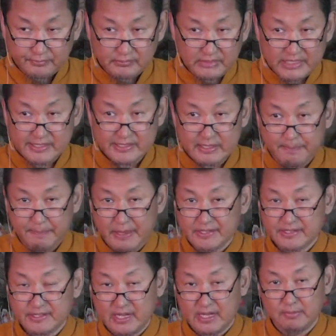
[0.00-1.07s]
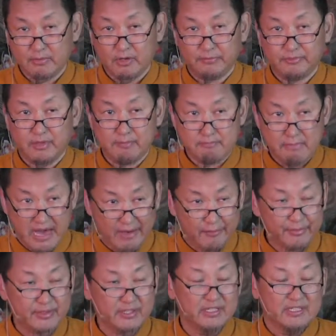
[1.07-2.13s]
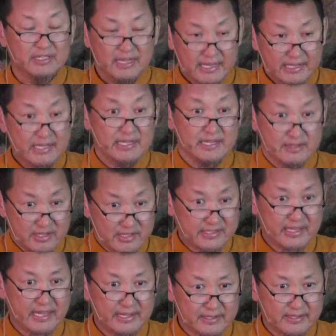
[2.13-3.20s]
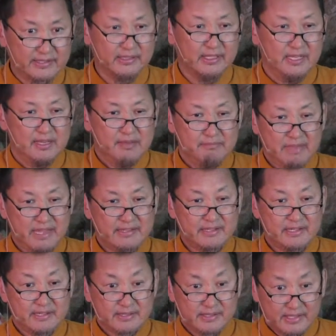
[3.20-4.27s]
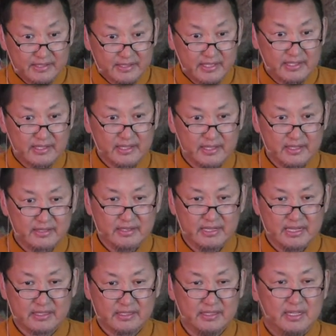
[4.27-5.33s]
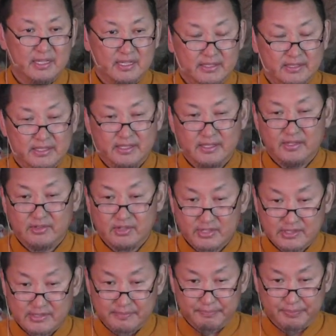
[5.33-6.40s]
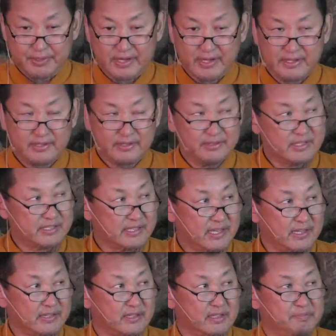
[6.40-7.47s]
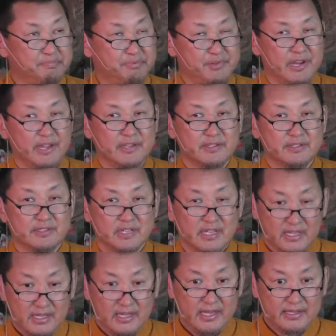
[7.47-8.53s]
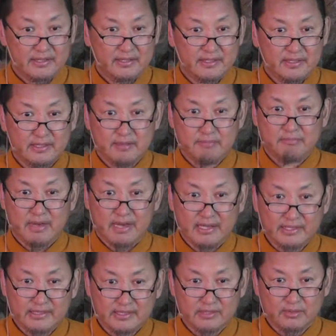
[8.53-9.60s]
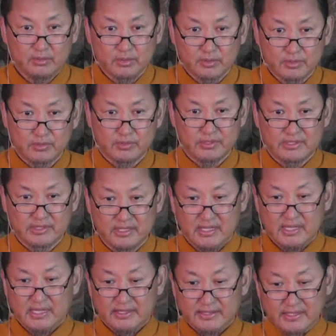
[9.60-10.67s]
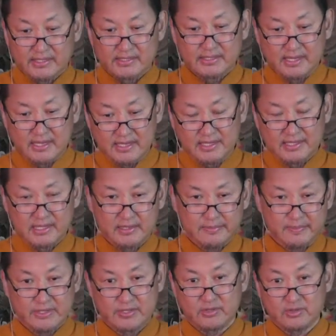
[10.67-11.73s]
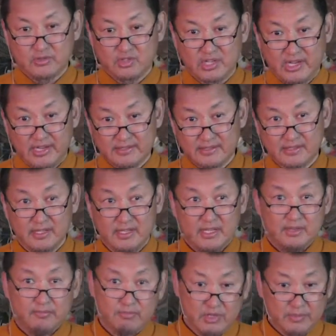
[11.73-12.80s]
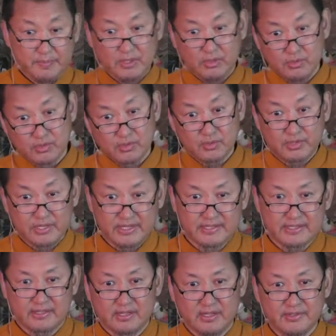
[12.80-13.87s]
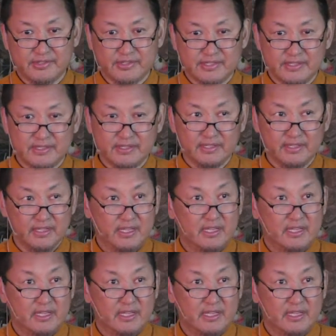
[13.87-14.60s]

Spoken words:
space time of the mouth, and he recite mantras, he thinking like they recite the prayers and think. Mind also is there's a little bit to chance. Maybe also he's concerning.